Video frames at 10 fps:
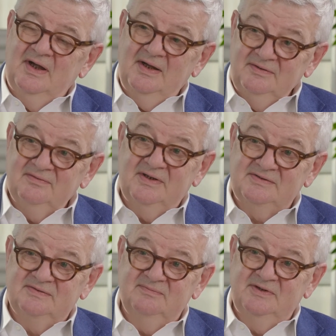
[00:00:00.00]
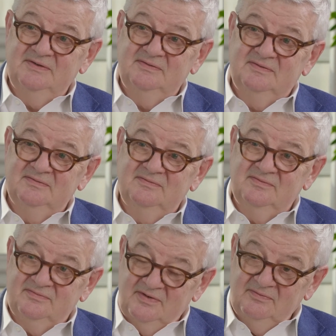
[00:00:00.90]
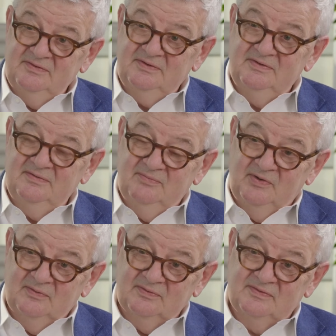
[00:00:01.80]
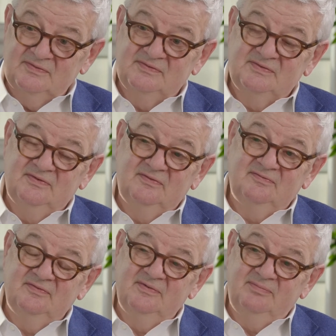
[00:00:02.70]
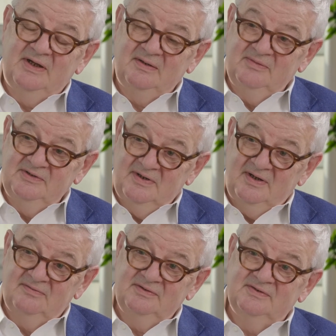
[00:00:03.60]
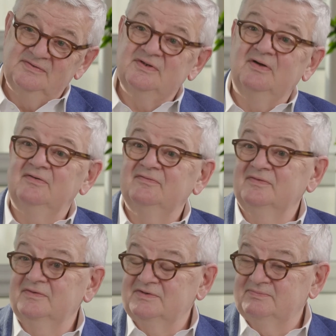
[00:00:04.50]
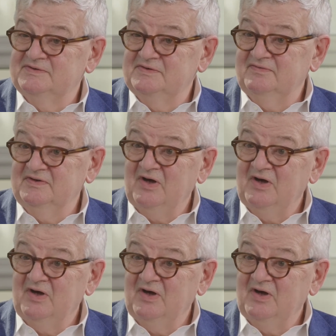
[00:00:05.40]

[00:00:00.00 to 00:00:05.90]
underestimate the role and the importance of parliamentarians, of specific